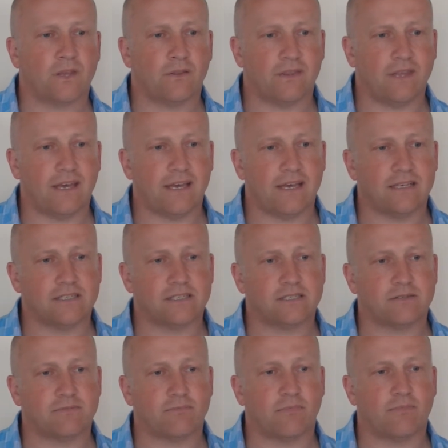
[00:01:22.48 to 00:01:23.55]

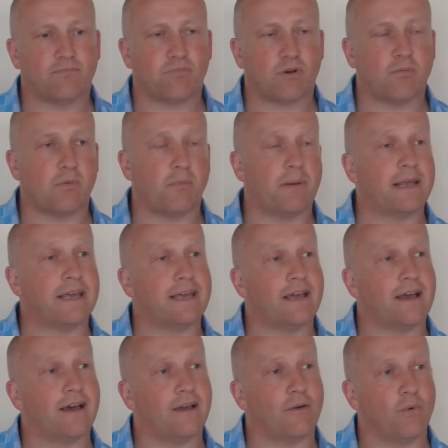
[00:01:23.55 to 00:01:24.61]
There's
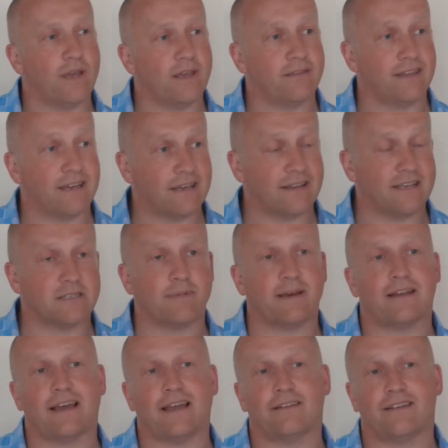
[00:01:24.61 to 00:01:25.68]
probably, we think there's
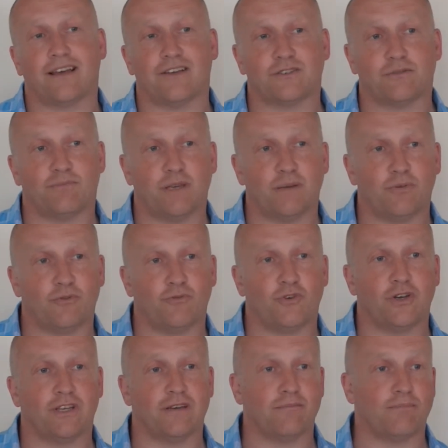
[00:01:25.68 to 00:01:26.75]
about 8,000 people
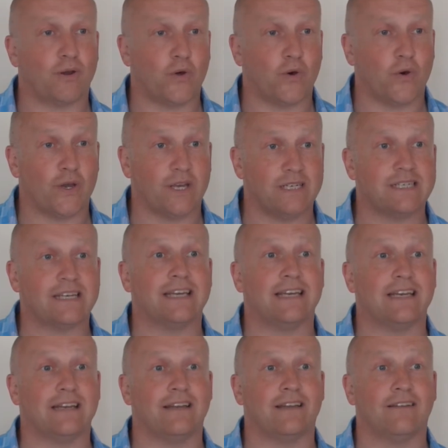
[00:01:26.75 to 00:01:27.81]
fully employed
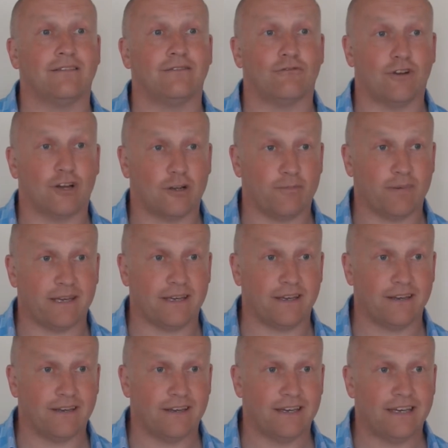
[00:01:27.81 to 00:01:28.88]
in
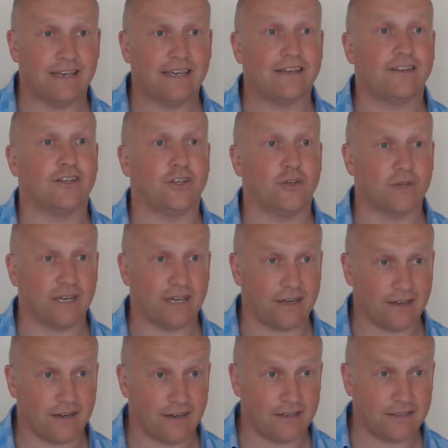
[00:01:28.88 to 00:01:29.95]
rugby in the UK and
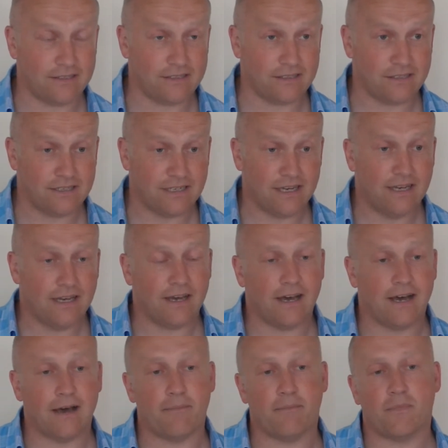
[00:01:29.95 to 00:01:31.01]
Ireland,
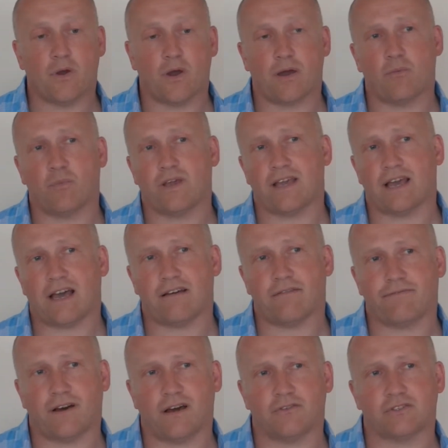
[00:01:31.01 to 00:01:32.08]
and we have
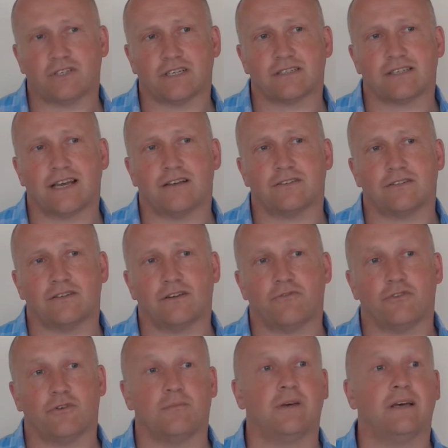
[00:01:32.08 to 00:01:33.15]
5,000 or 6,000 of
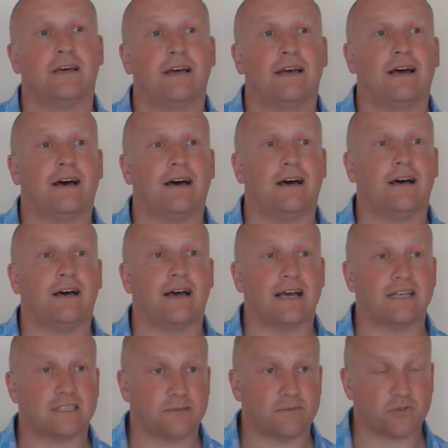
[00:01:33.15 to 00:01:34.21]
them
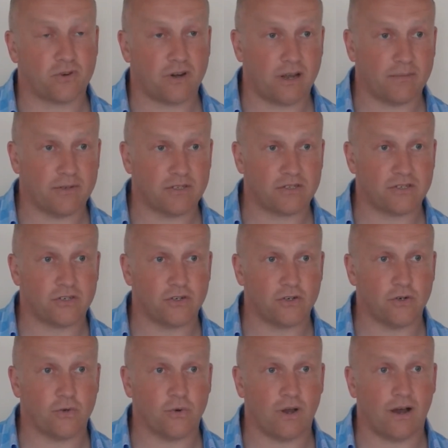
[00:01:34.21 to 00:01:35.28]
as subscribers
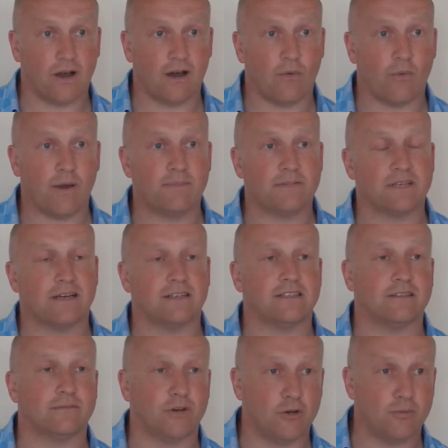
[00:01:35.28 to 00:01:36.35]
to our website
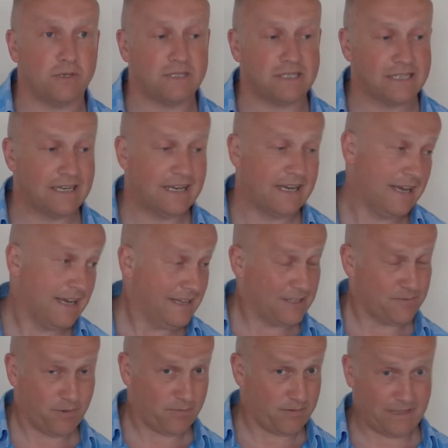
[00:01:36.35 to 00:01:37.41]
at the moment.
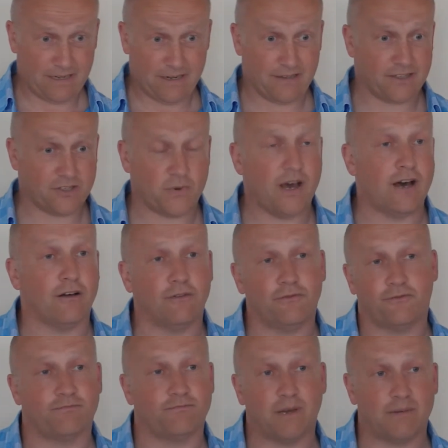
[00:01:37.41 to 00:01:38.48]
There's probably another
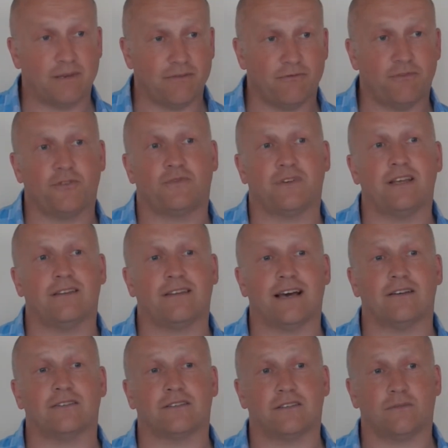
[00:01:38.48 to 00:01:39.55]
12, maybe even
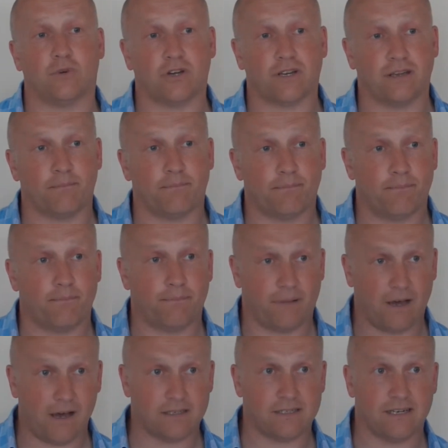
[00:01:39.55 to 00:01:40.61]
15,000 are working
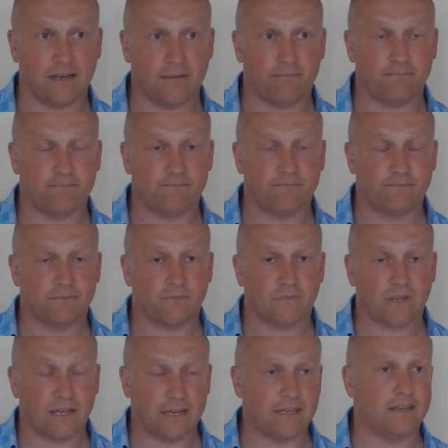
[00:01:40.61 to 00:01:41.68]
part-time
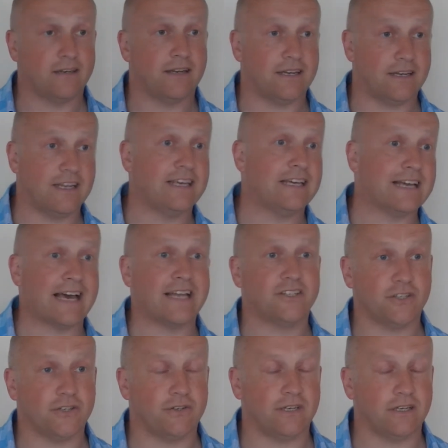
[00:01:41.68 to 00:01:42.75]
in league and
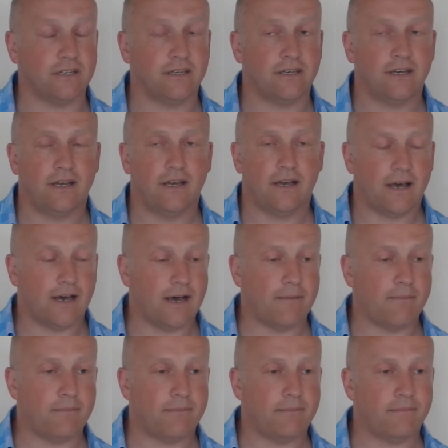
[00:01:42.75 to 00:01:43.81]
union.
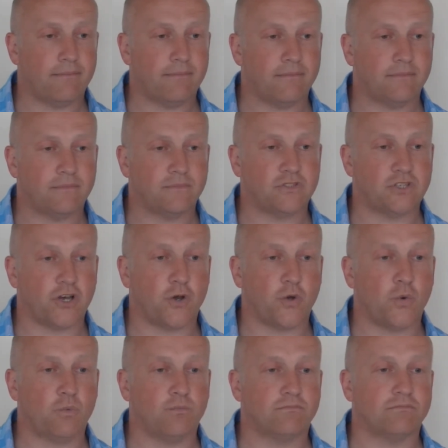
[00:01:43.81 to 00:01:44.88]

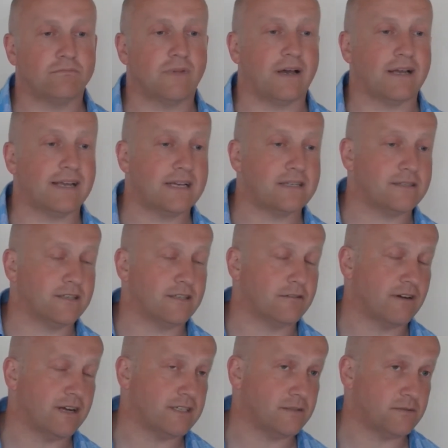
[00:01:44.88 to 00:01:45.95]
So I guess the
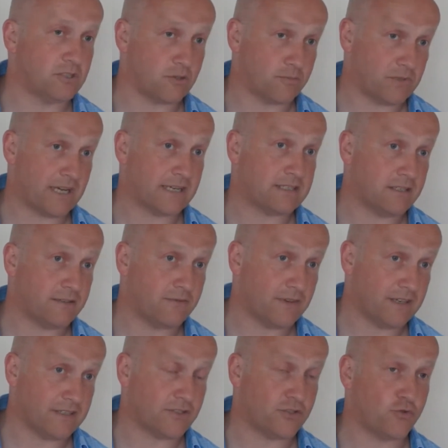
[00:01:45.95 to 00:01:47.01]
greatest objective
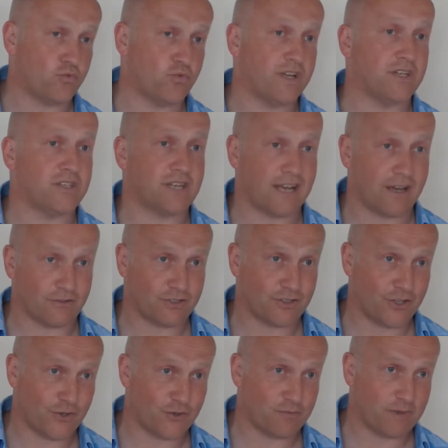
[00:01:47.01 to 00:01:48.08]
is to reach out to
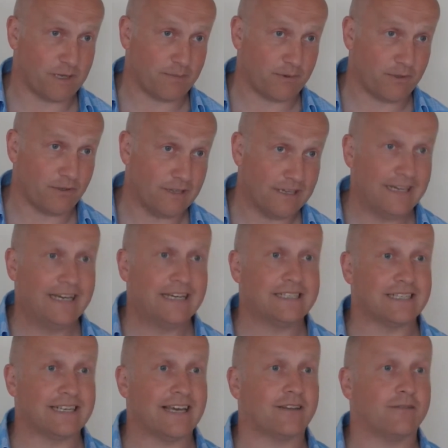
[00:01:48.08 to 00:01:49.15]
those people,
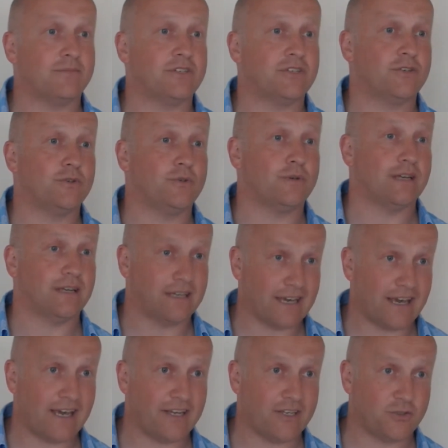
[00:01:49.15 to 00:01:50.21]
to get them to
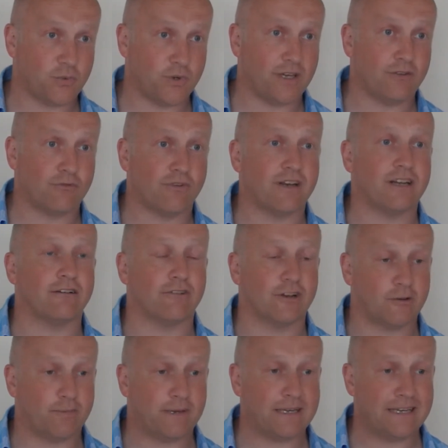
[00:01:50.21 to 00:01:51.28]
engage with Running
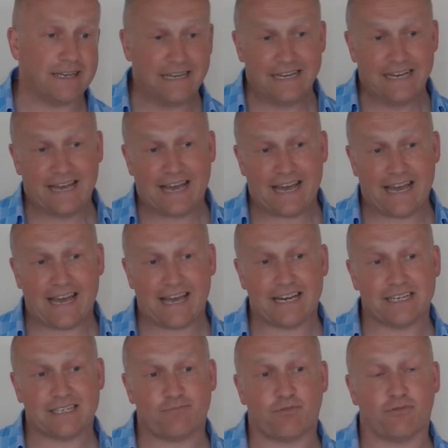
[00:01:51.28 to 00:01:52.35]
Rugby
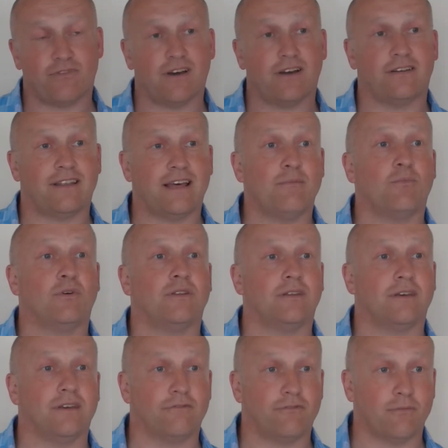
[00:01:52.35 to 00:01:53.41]
and provide them with
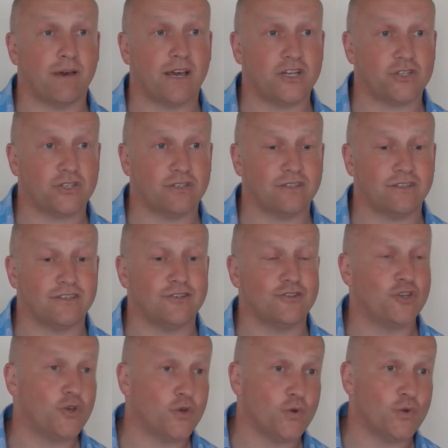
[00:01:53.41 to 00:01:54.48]
the information and the
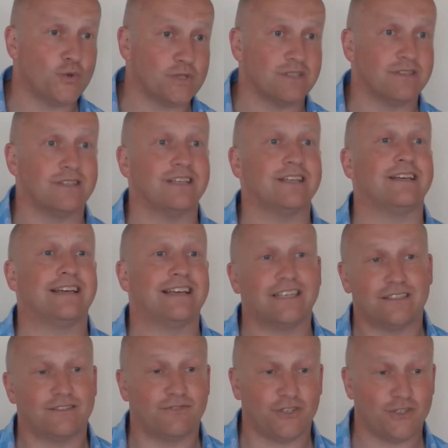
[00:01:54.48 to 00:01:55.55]
news and the
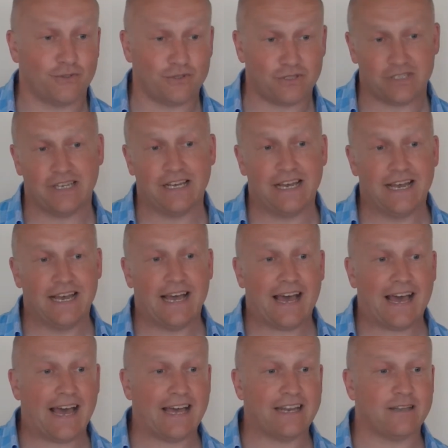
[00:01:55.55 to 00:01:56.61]
interviews
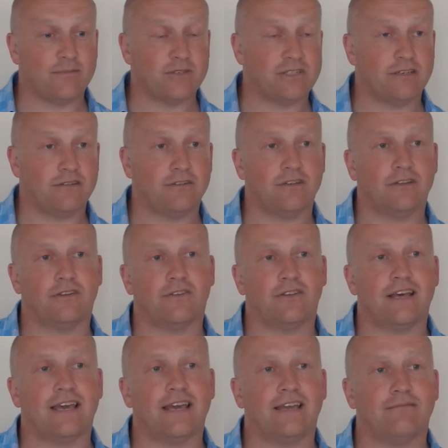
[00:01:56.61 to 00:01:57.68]
and the material that
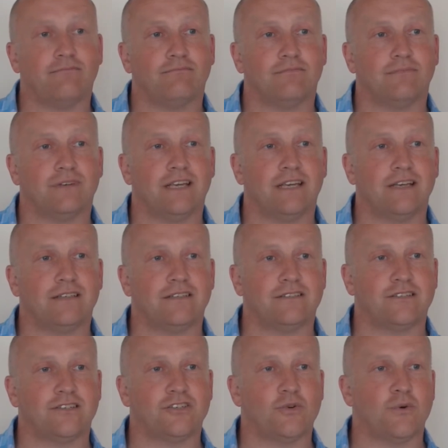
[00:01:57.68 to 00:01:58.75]
they need
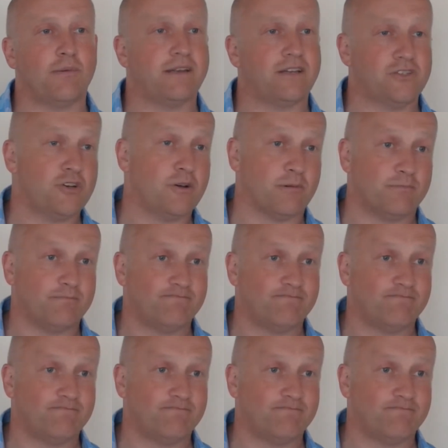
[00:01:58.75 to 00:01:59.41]
to do a better job.